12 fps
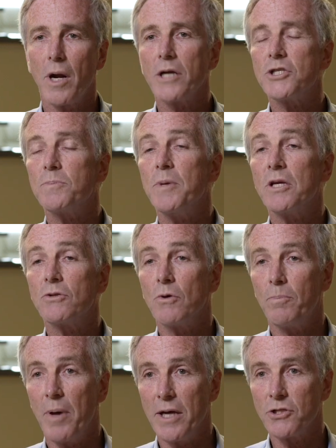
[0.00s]
I speak to a
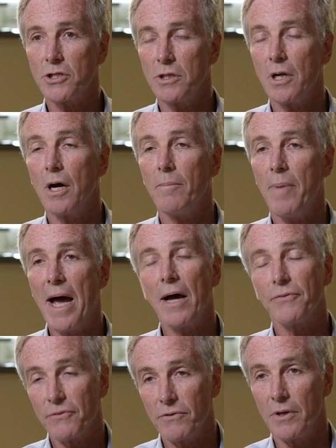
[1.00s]
patient about